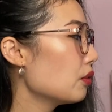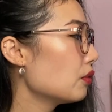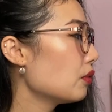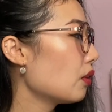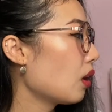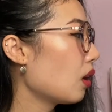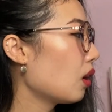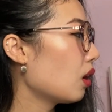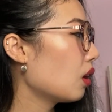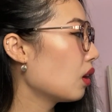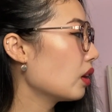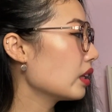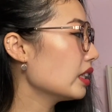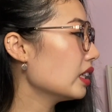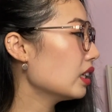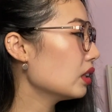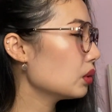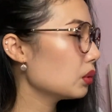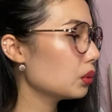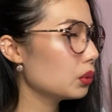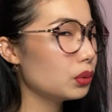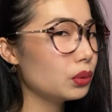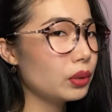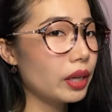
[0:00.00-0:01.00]
For year
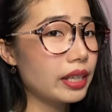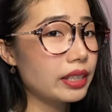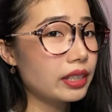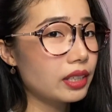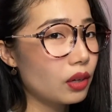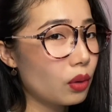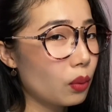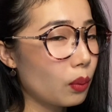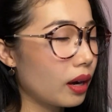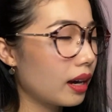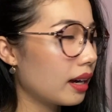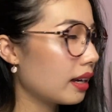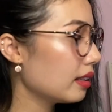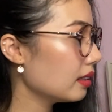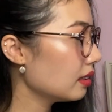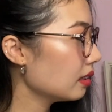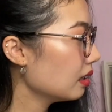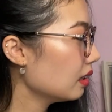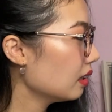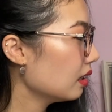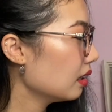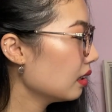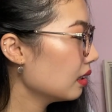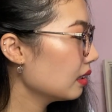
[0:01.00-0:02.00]
2 and year 1,
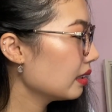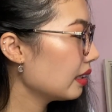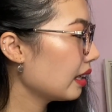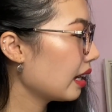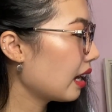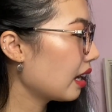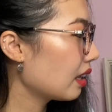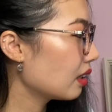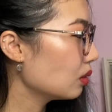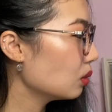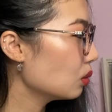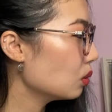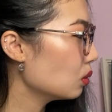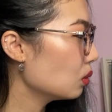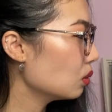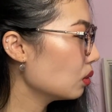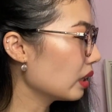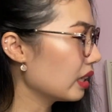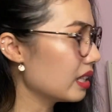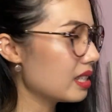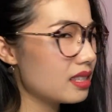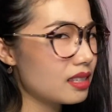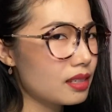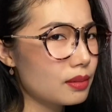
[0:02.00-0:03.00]
there are no
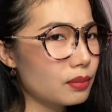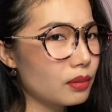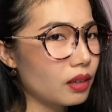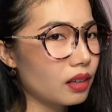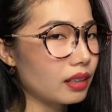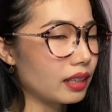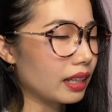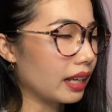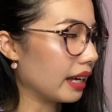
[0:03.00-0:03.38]
easy mod.